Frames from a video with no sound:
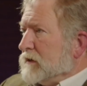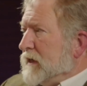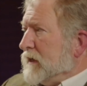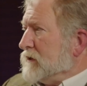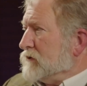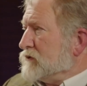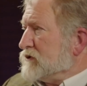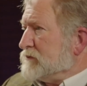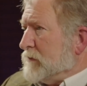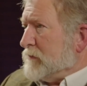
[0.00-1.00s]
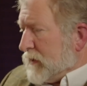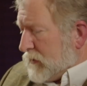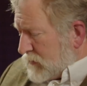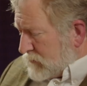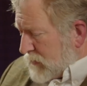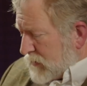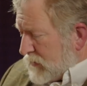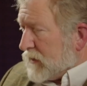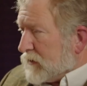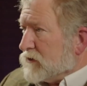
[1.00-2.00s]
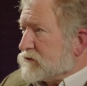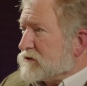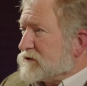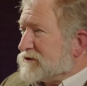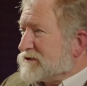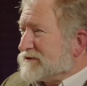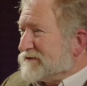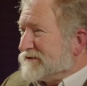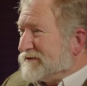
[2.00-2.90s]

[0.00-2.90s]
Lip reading: diagnosis, but my diagnosis is